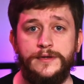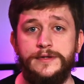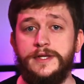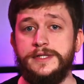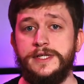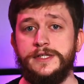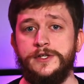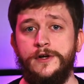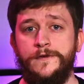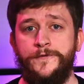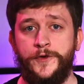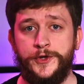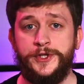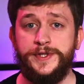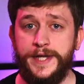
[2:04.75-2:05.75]
This is all
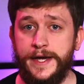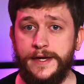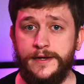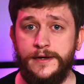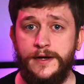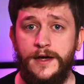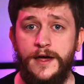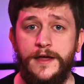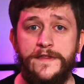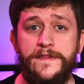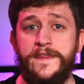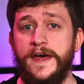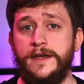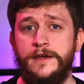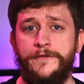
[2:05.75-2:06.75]
for today.
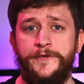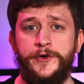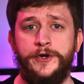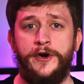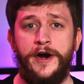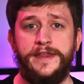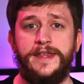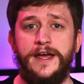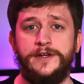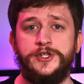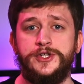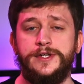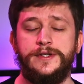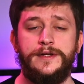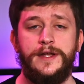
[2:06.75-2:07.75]
Thank you for your
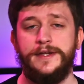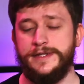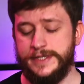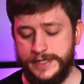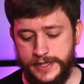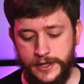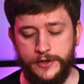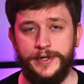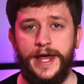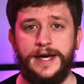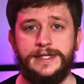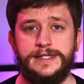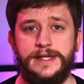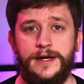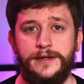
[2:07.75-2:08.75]
attention and see you
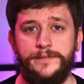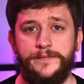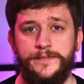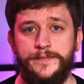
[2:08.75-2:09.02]
next time.